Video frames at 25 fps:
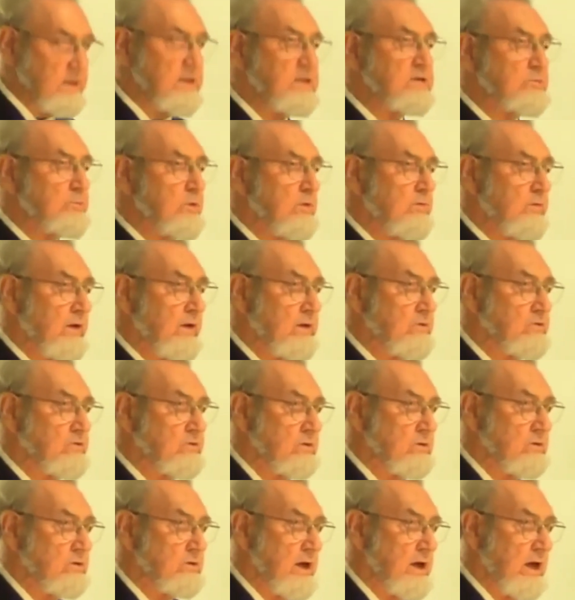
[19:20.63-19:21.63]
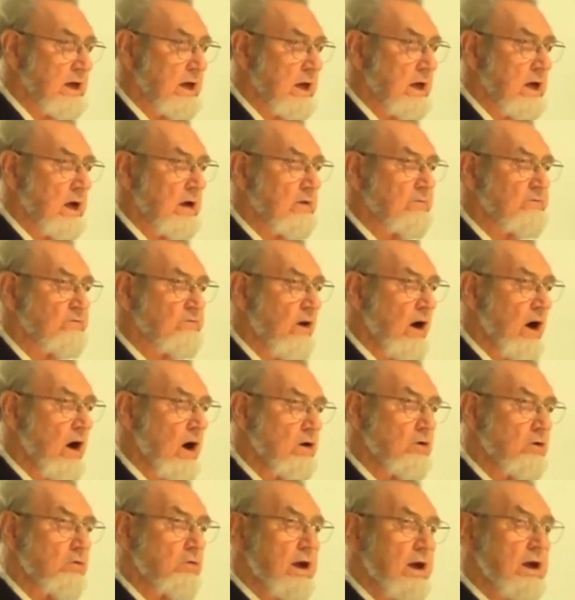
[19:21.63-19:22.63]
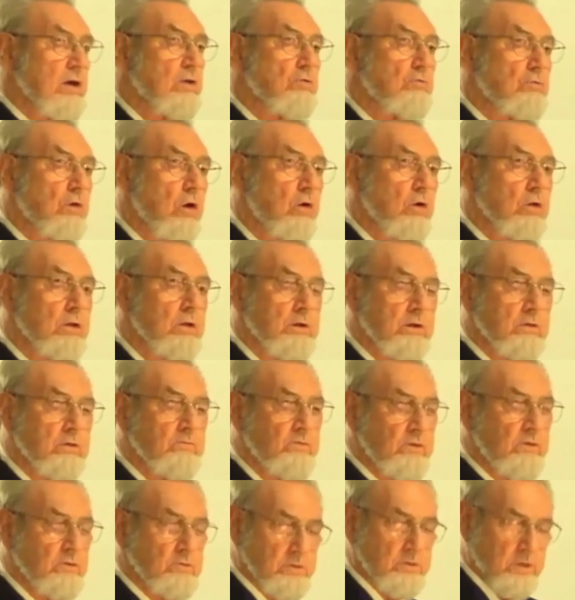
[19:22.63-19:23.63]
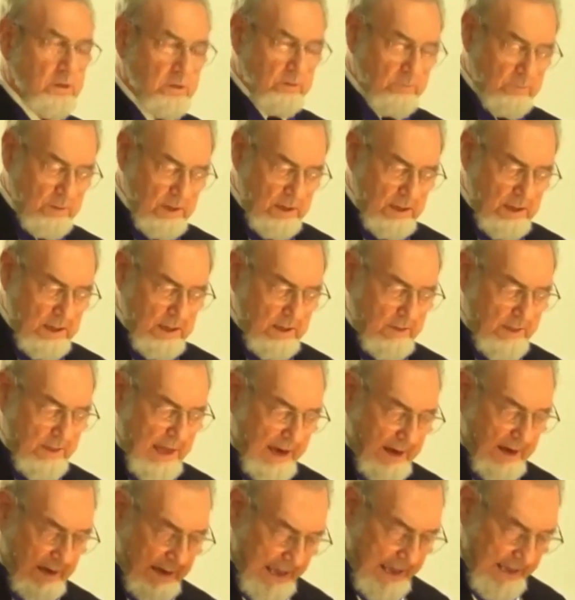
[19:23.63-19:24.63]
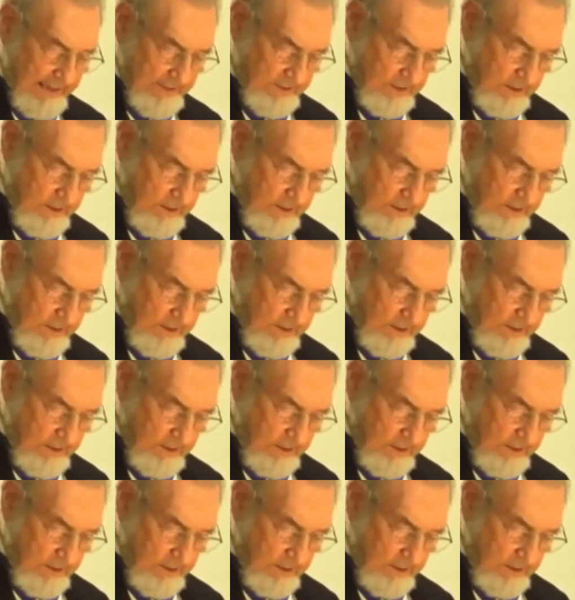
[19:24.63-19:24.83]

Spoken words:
prevention taking a far greater role in the future than it has in